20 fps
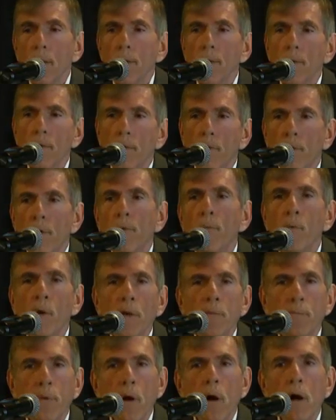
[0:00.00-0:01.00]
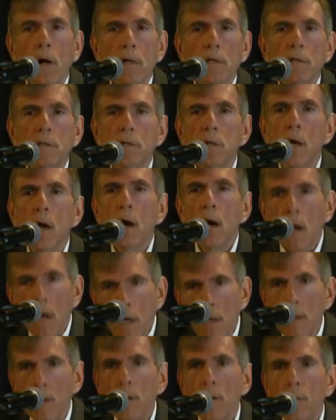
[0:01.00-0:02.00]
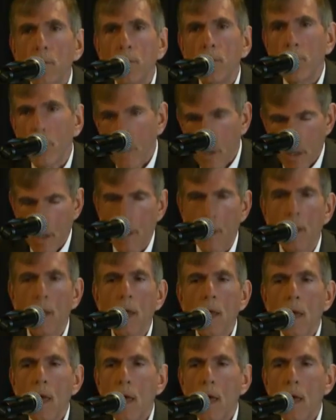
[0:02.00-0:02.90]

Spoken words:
or what parts aren't working,